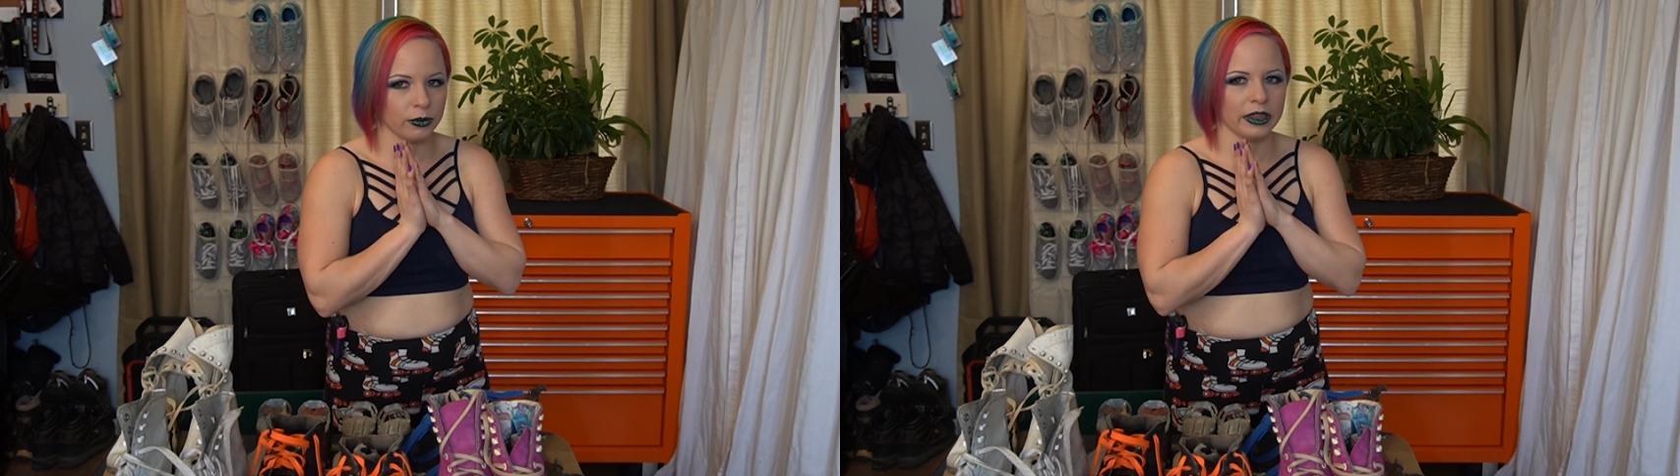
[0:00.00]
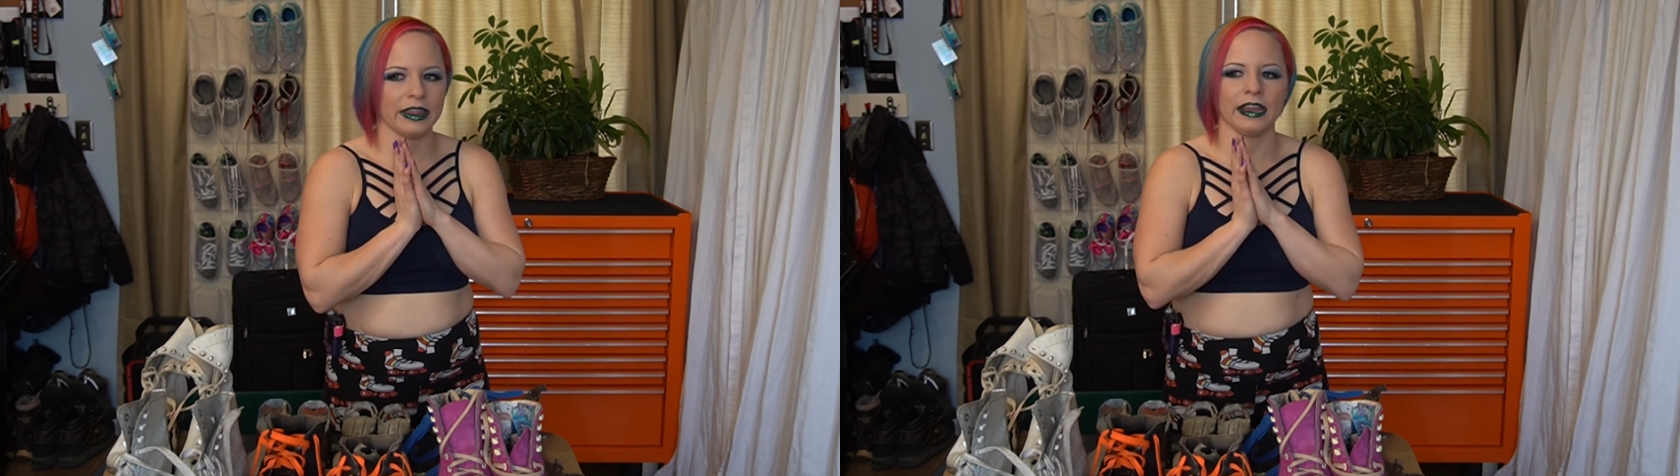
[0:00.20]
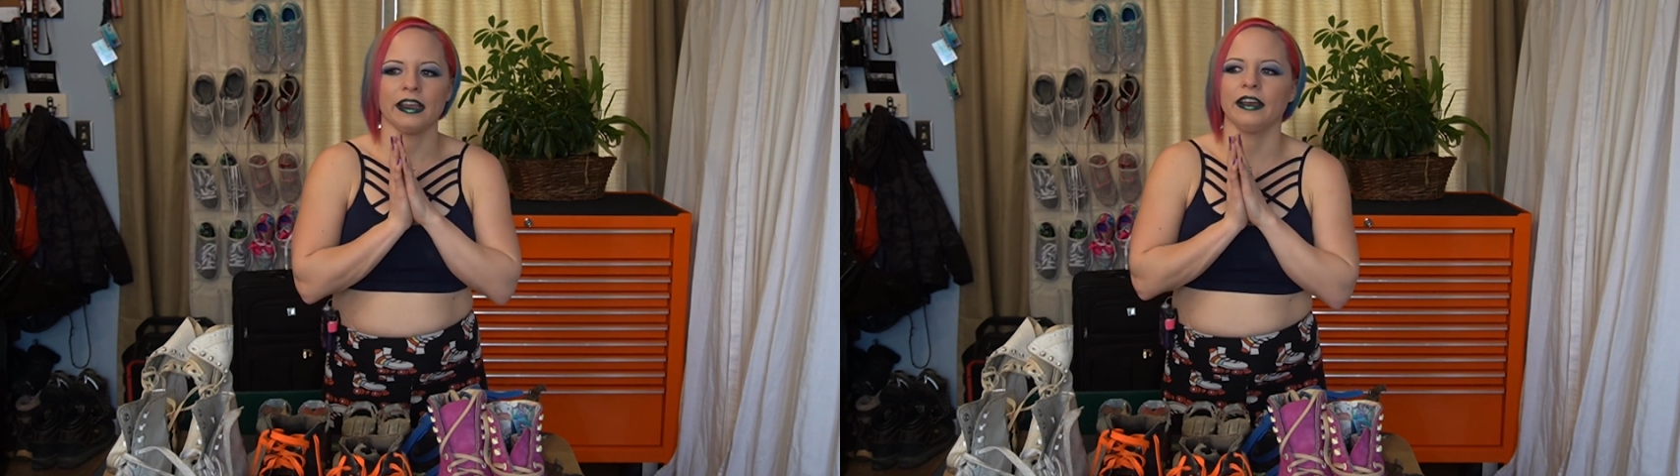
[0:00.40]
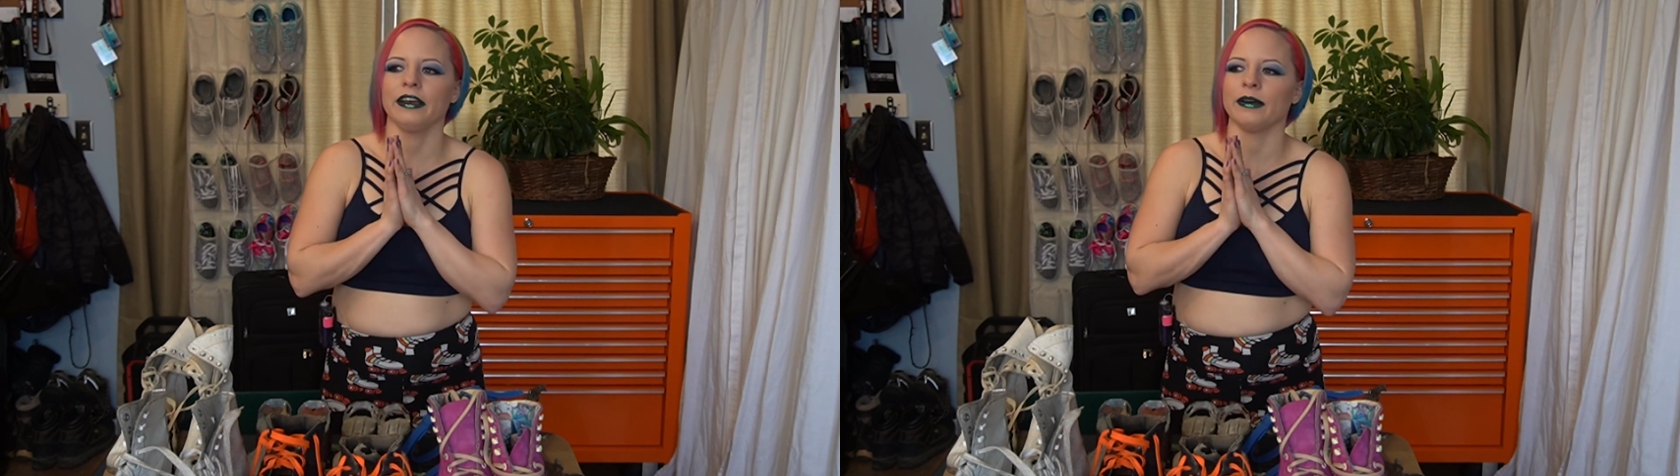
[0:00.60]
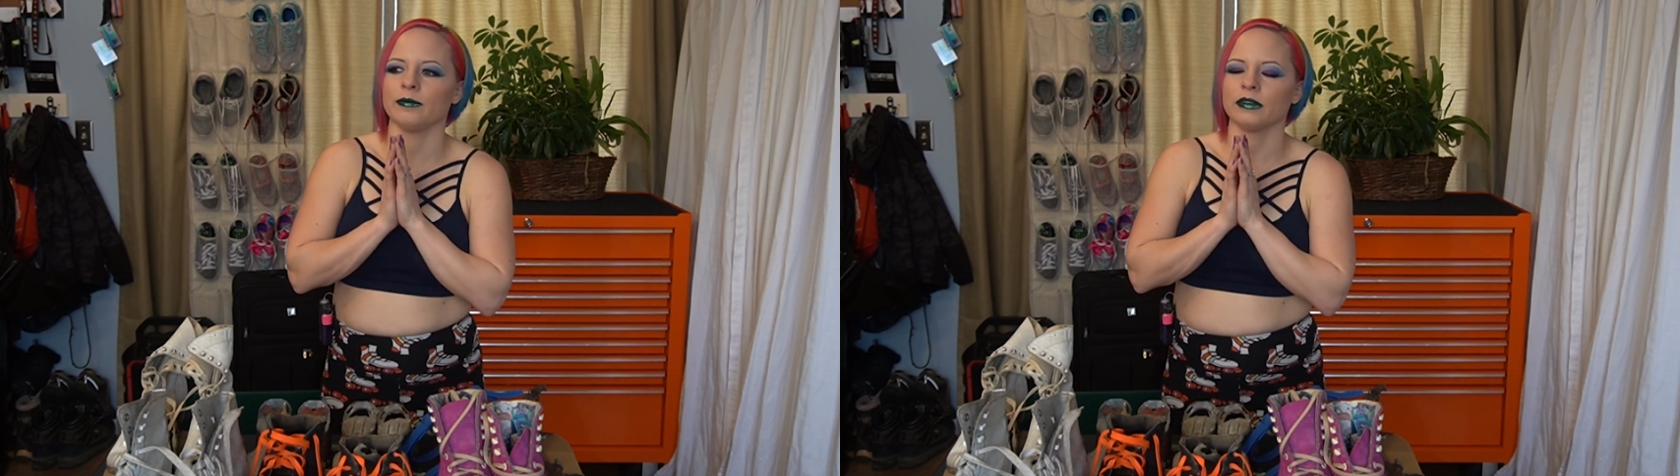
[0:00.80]
when they
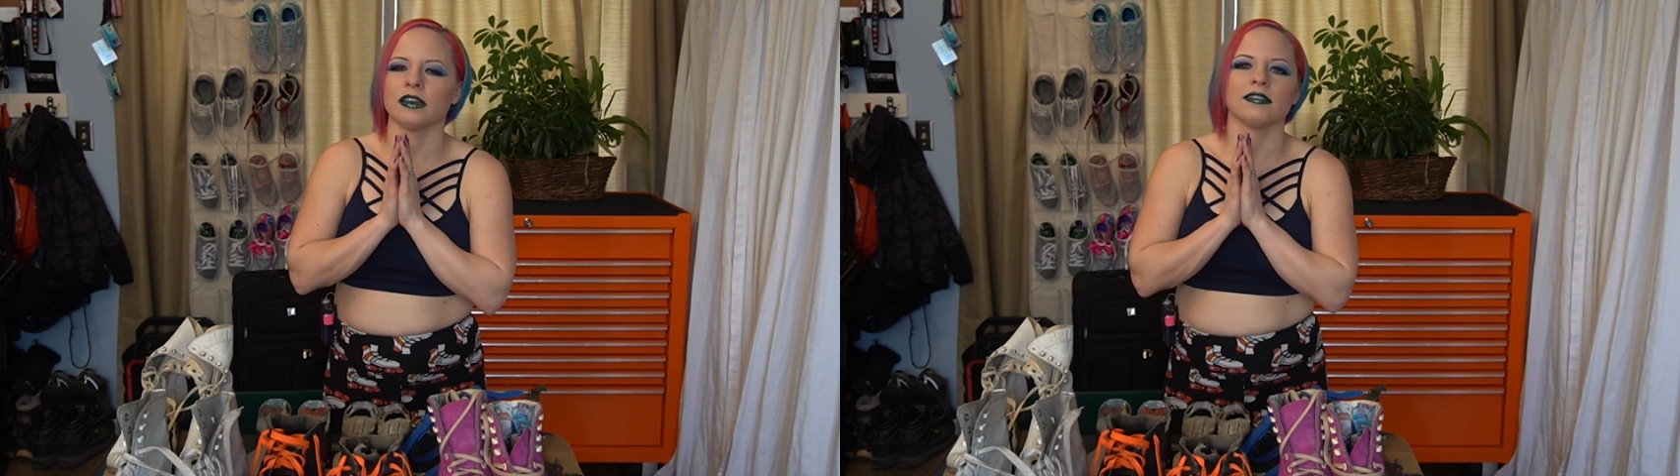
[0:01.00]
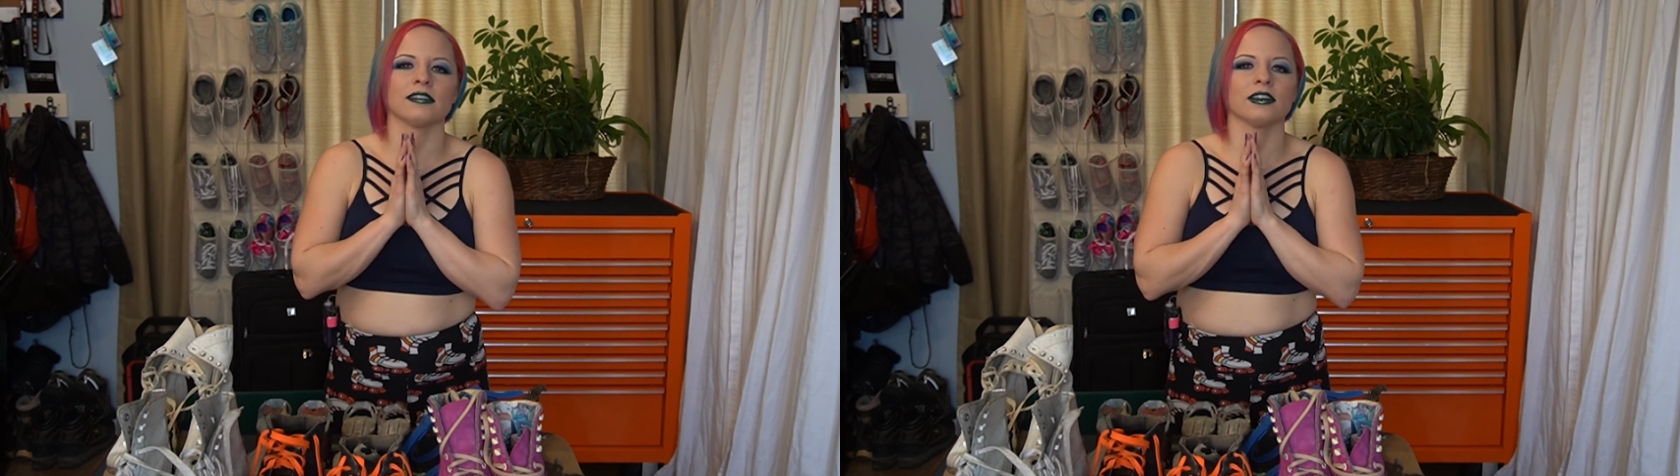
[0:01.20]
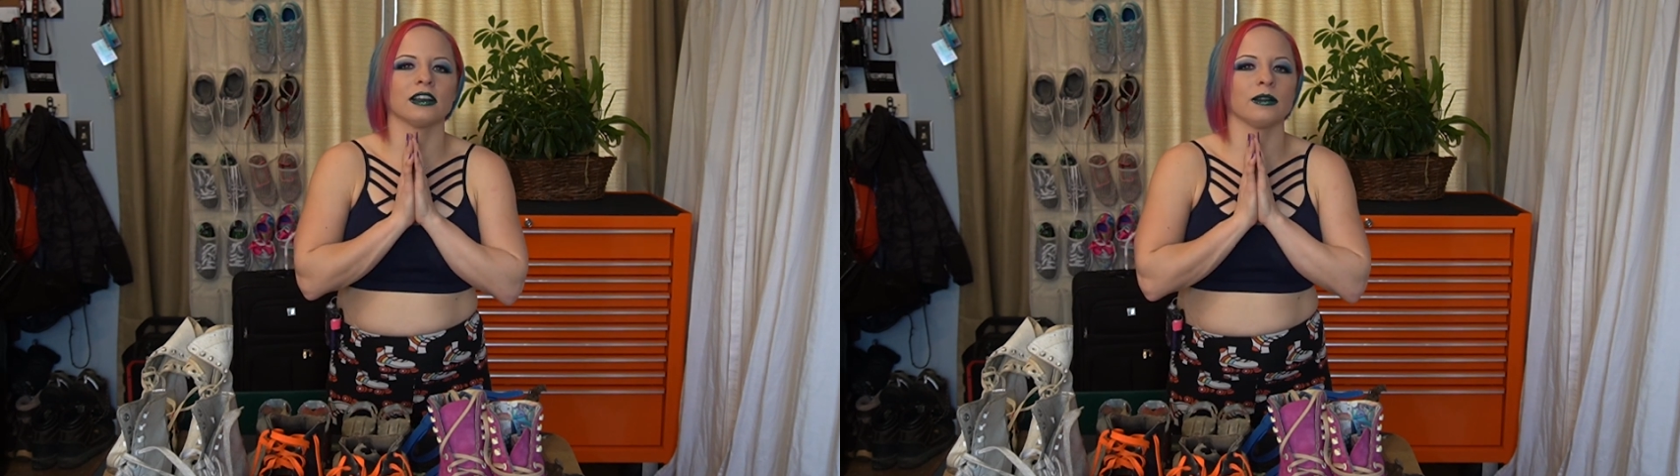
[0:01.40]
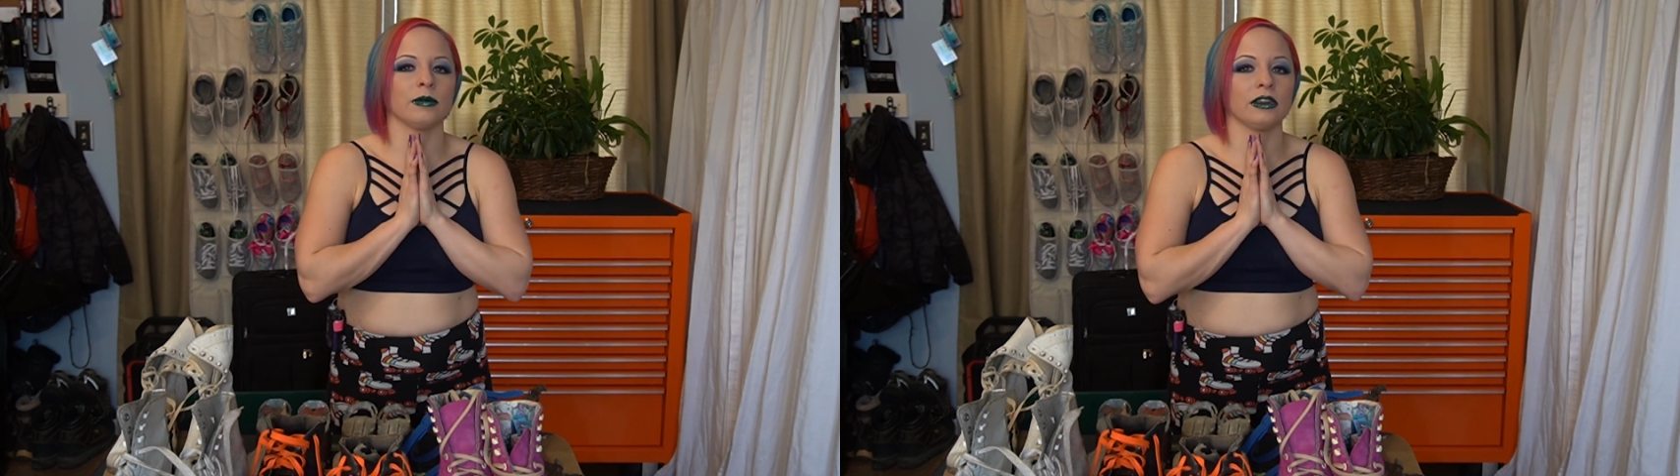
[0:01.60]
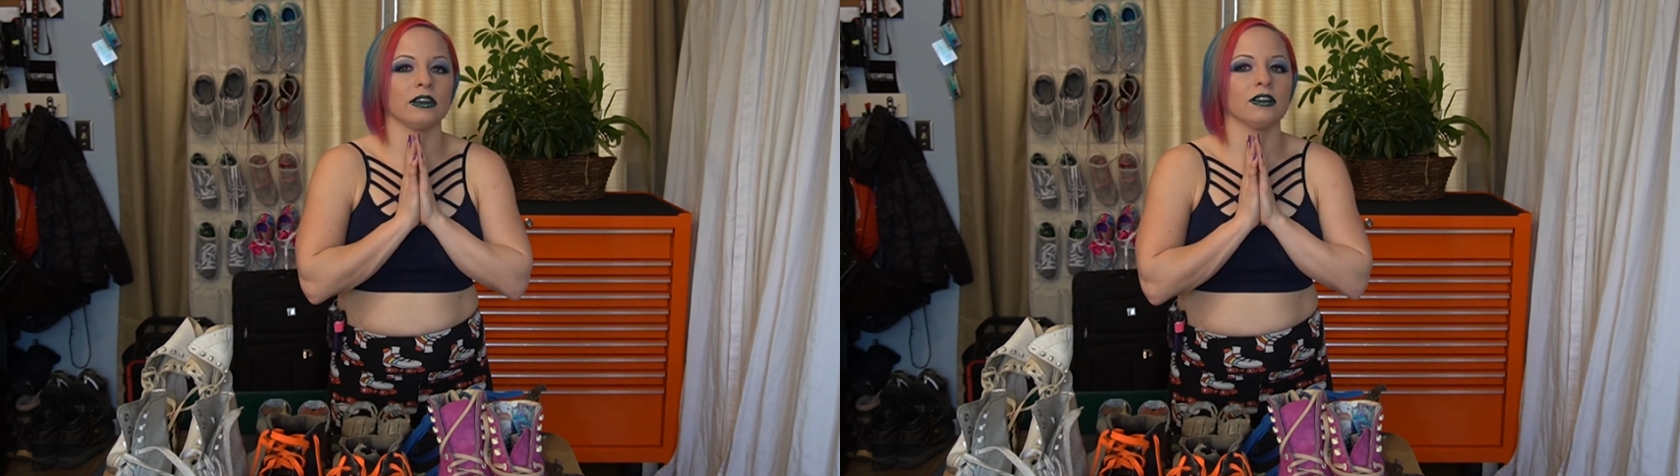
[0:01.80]
come because they're going to
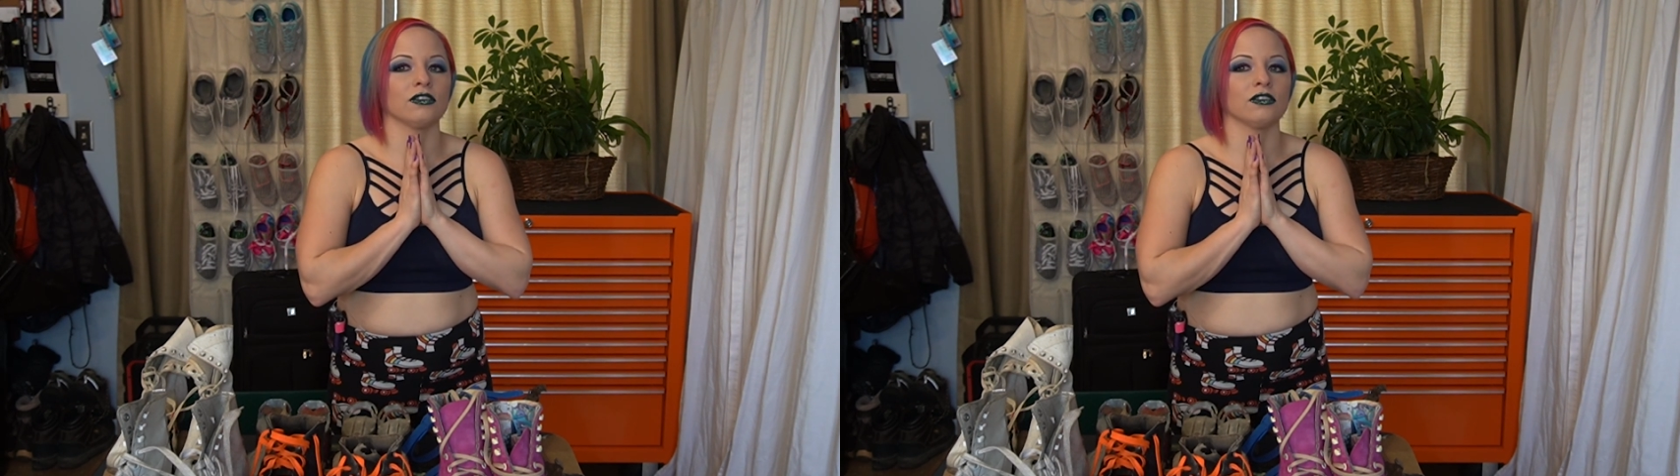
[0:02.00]
be